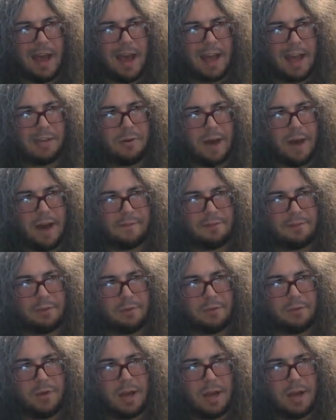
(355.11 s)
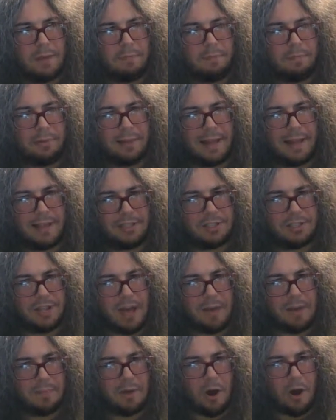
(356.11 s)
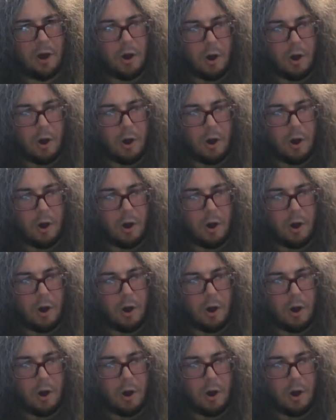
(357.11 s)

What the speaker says: and you have to place them